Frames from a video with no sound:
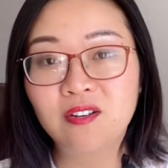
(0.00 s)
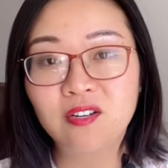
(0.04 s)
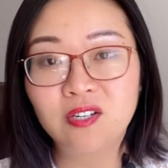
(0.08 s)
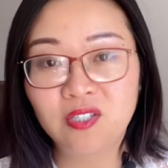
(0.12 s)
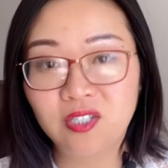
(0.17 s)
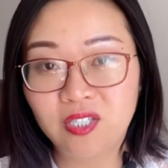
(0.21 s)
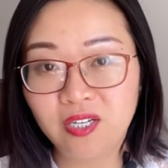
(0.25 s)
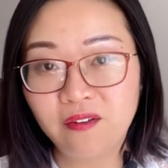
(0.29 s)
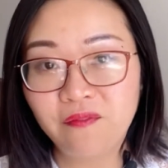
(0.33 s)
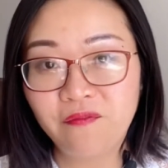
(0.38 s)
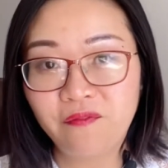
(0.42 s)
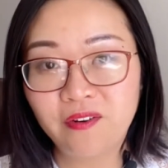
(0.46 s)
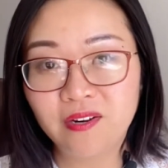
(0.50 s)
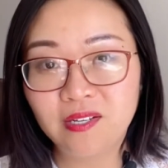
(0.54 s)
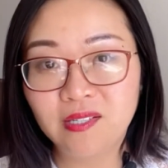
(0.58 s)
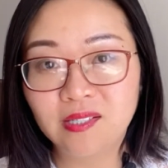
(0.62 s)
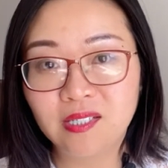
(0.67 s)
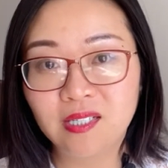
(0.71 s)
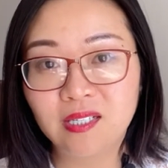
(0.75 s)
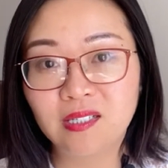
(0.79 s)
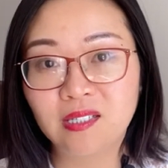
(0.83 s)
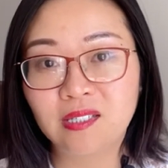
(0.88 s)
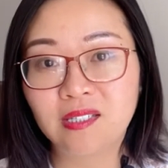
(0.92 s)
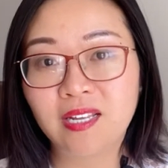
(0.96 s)

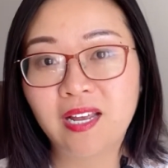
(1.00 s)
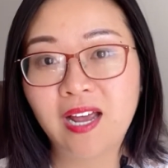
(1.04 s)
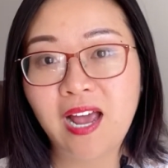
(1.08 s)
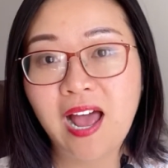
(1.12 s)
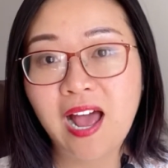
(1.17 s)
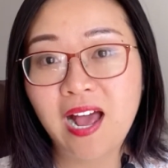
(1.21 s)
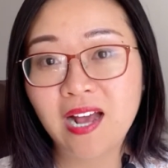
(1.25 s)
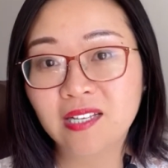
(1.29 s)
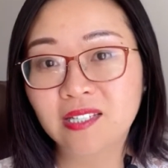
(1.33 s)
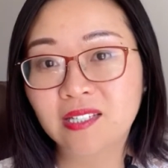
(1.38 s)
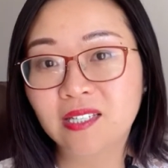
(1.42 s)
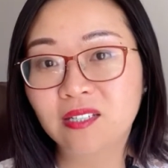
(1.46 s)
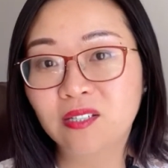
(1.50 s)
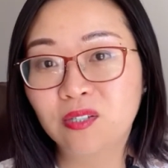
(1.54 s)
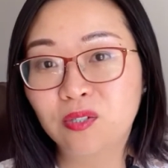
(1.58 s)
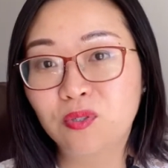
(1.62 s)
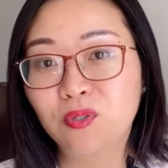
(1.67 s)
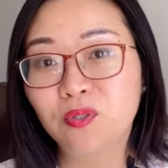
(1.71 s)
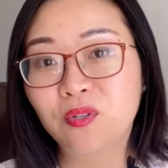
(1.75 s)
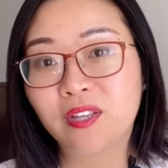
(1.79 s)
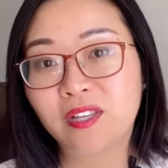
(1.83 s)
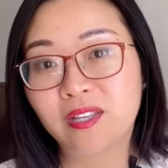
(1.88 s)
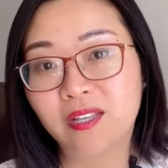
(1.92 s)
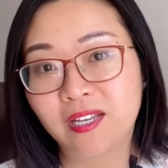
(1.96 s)
difference is the access
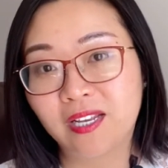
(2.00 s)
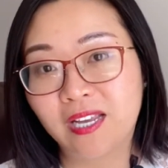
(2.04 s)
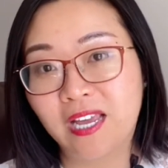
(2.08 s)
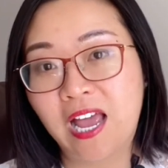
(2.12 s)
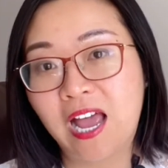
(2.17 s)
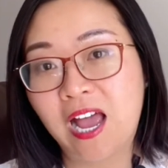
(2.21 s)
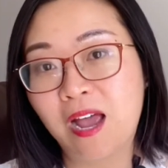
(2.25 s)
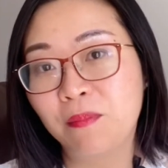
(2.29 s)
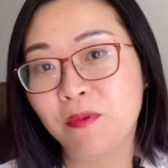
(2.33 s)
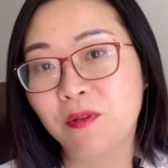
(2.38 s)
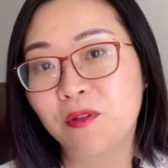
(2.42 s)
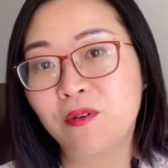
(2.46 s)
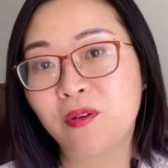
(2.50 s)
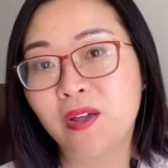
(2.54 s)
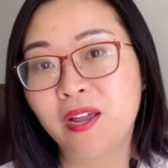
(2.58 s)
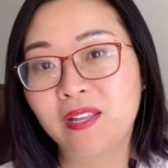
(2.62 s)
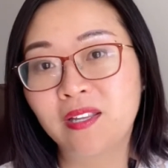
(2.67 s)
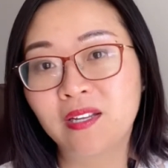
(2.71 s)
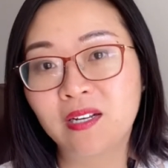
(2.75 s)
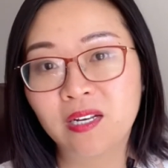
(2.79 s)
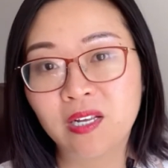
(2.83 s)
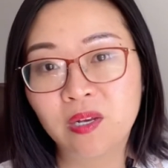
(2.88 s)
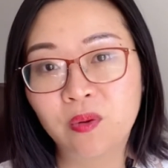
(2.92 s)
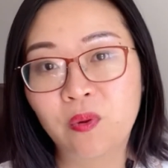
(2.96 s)
to capital
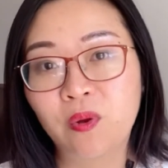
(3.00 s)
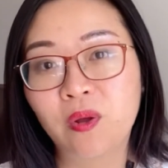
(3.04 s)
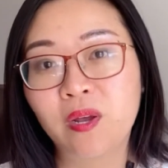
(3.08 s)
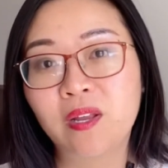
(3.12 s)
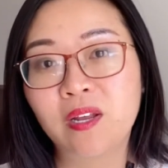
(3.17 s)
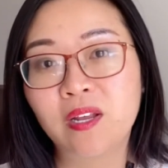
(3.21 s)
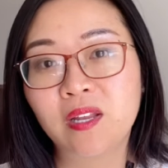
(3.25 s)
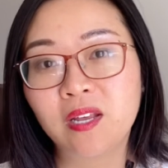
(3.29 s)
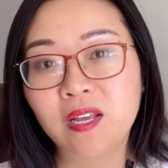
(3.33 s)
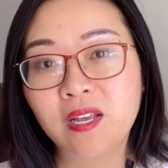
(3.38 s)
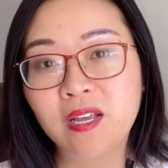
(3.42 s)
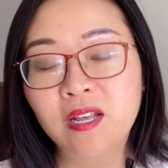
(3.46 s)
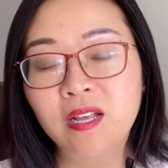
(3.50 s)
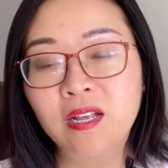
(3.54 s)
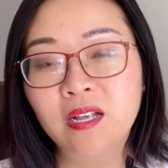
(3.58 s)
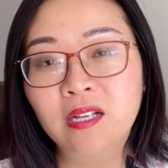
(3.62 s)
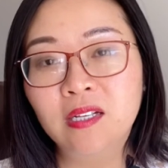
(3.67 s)
and the liquidity.